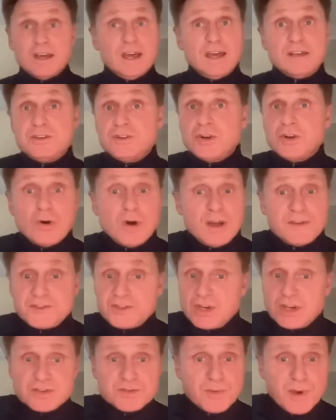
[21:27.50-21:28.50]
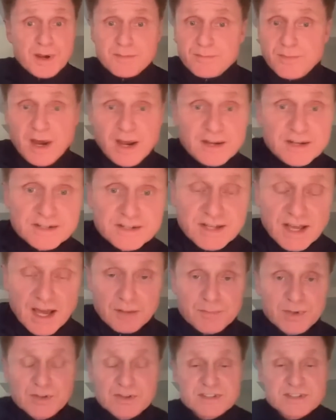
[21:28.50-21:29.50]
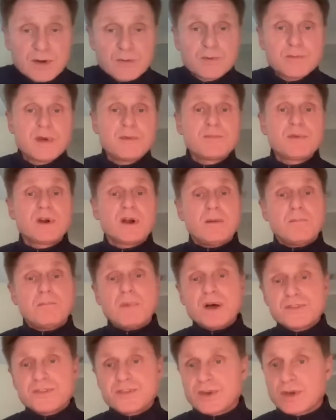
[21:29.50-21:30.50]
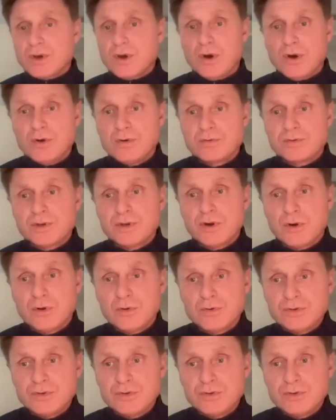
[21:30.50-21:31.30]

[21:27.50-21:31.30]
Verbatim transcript: and you know i've changed my mind on that because i remember a month ago you know